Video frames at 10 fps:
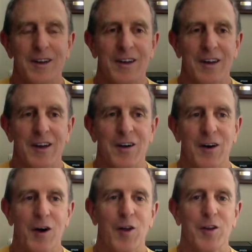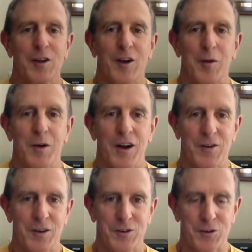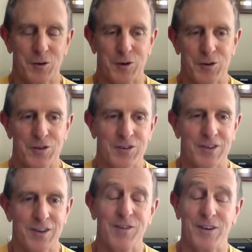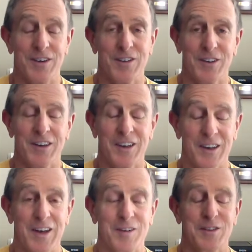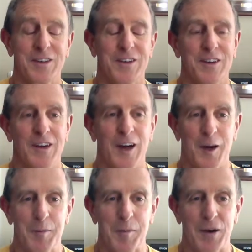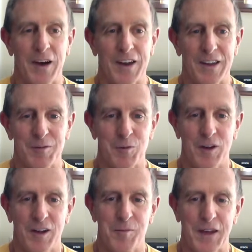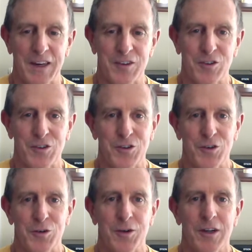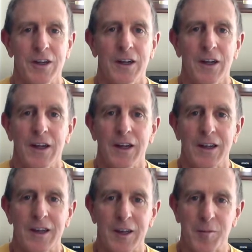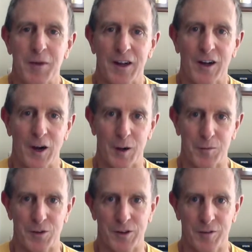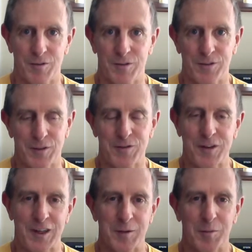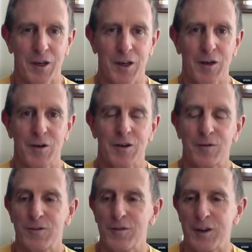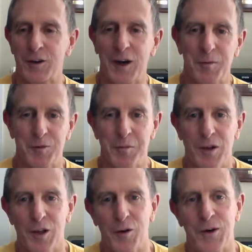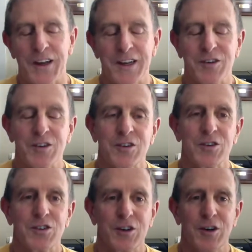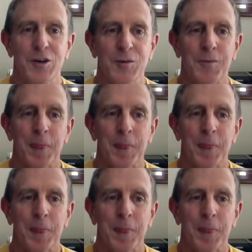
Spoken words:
get all the carbohydrate stores, if there is any left, out of my body. I have managed to keep my carbs in the 50 grams and below range. So